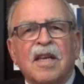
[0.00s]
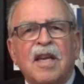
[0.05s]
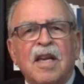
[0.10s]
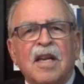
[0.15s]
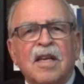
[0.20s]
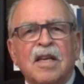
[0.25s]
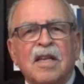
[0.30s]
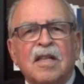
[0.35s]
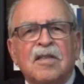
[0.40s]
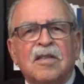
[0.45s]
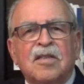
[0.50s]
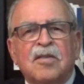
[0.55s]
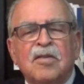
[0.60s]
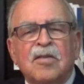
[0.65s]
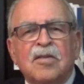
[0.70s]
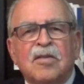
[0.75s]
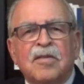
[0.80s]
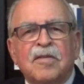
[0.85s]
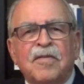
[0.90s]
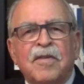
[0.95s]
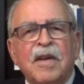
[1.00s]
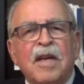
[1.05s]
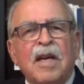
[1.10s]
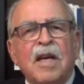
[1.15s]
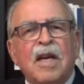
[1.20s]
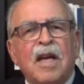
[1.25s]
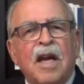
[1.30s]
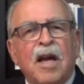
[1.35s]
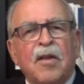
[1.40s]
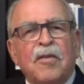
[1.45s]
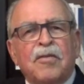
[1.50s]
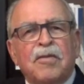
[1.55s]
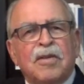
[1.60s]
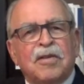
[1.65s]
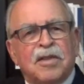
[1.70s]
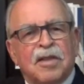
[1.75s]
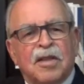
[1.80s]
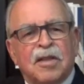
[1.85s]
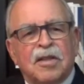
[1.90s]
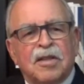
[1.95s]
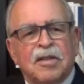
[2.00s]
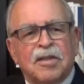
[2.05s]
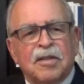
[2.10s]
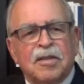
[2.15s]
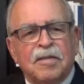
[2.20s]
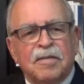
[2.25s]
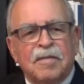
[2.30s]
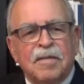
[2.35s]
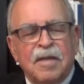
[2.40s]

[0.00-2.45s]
Canadian Institutes of Health Research.